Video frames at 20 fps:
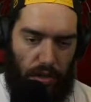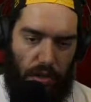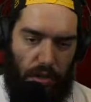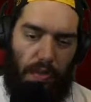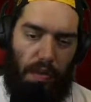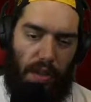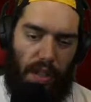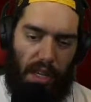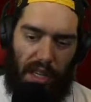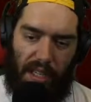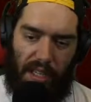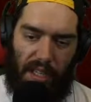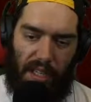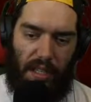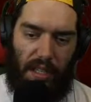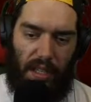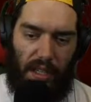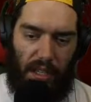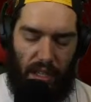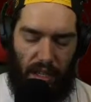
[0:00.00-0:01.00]
You really need to
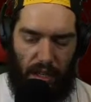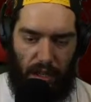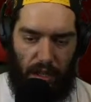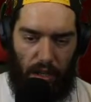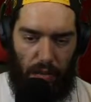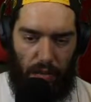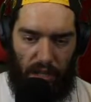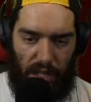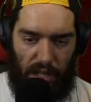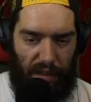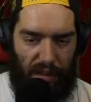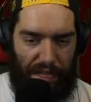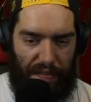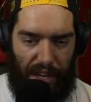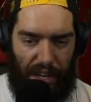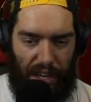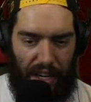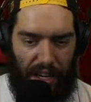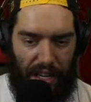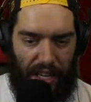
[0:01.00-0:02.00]
use the
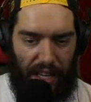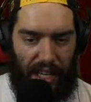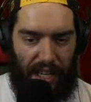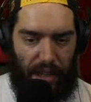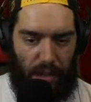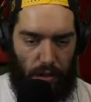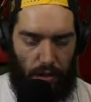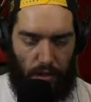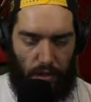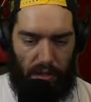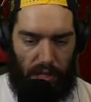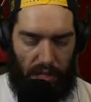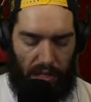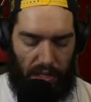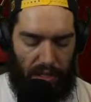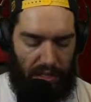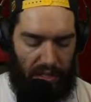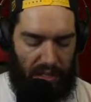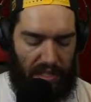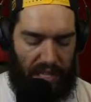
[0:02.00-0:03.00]
Infinity to get those
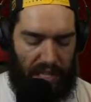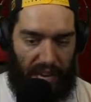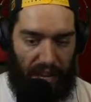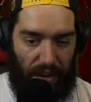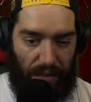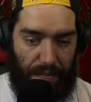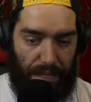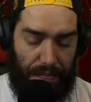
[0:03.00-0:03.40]
resistances down,